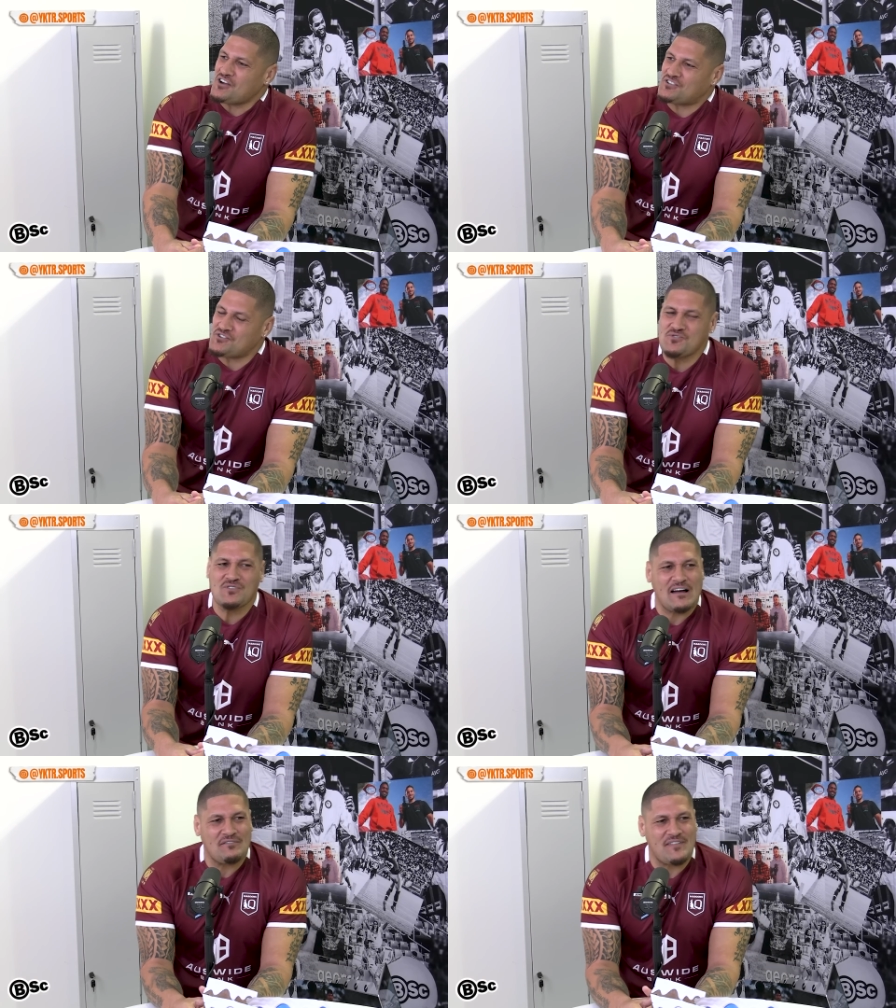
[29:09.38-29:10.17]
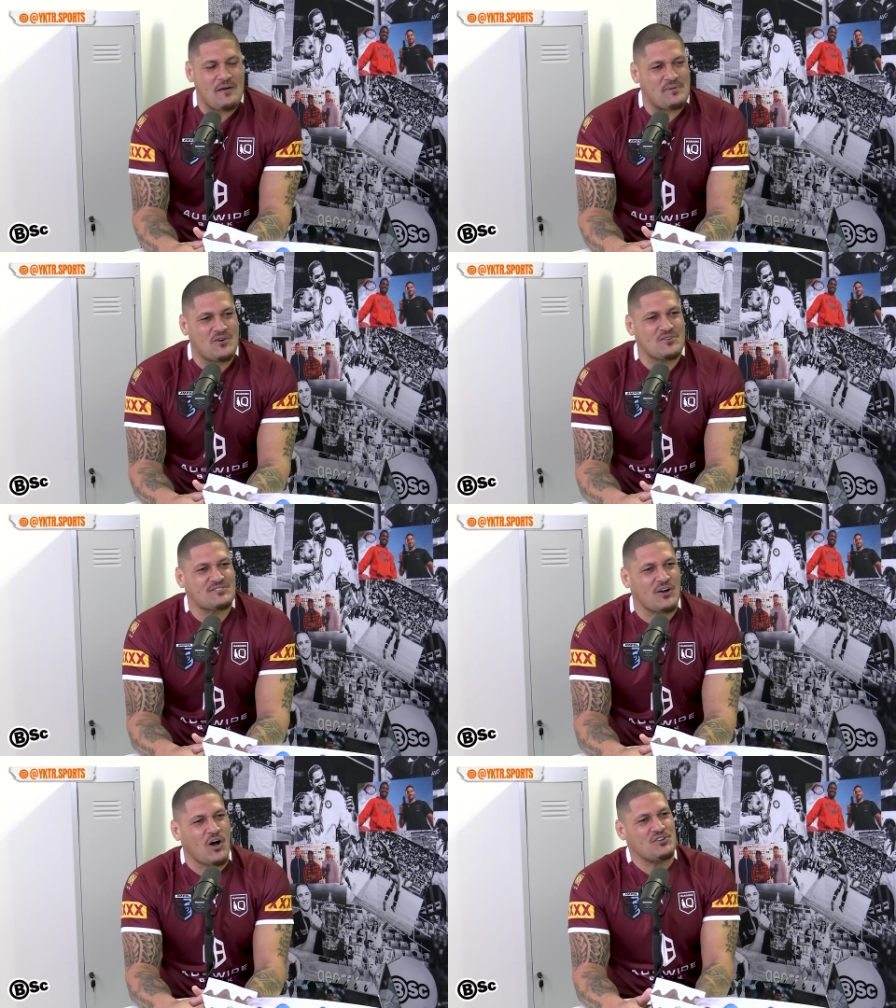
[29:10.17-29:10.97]
I do love that because
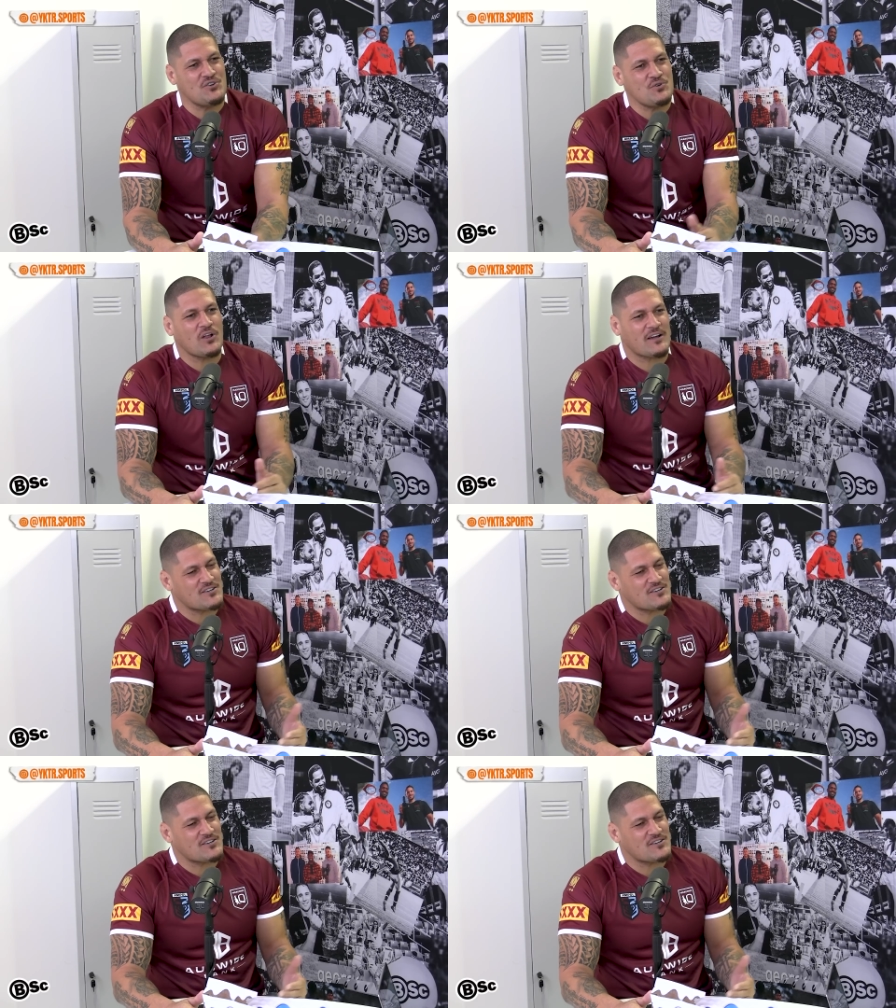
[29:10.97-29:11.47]
I knew,